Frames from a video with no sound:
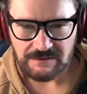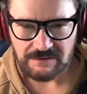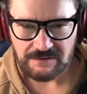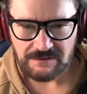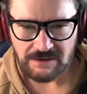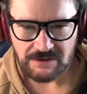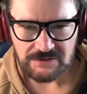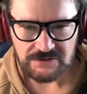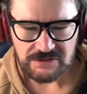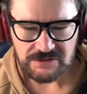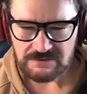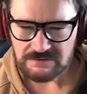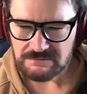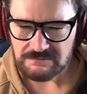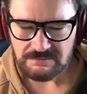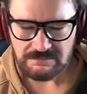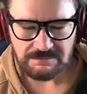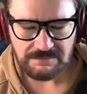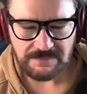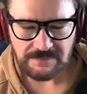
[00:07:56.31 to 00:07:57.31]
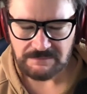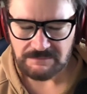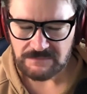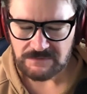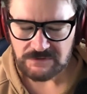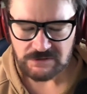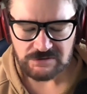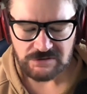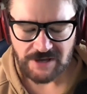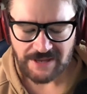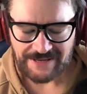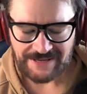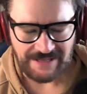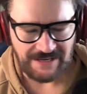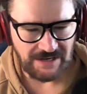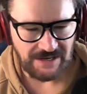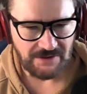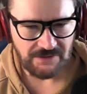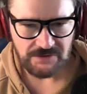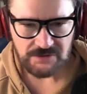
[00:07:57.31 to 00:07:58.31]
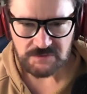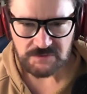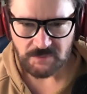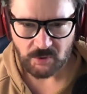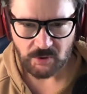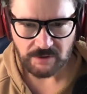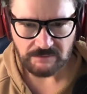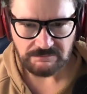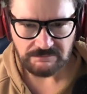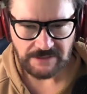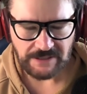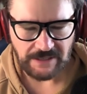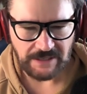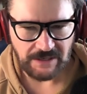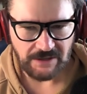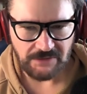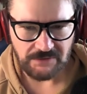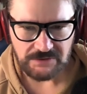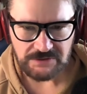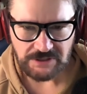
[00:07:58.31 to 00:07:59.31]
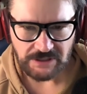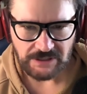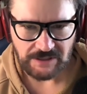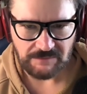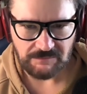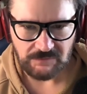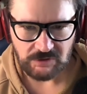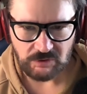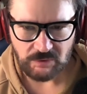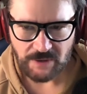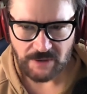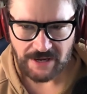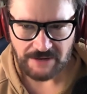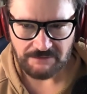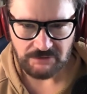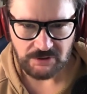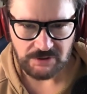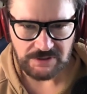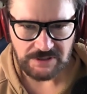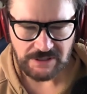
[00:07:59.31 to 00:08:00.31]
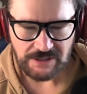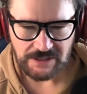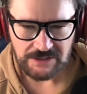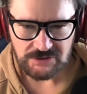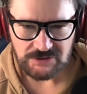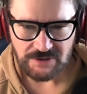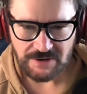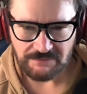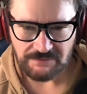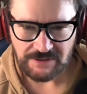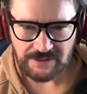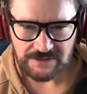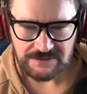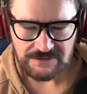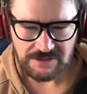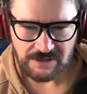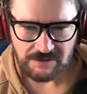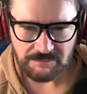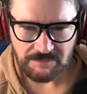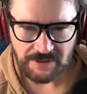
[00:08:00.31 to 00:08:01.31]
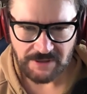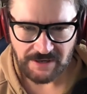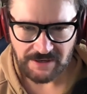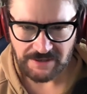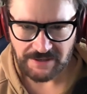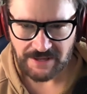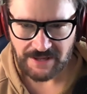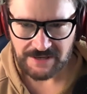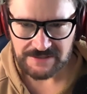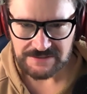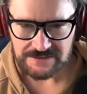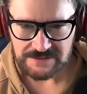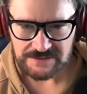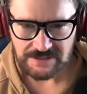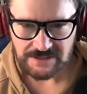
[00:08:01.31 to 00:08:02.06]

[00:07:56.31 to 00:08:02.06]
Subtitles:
there's just like any other sport, any other team, you have good kids, you have kids that are pain in the asses,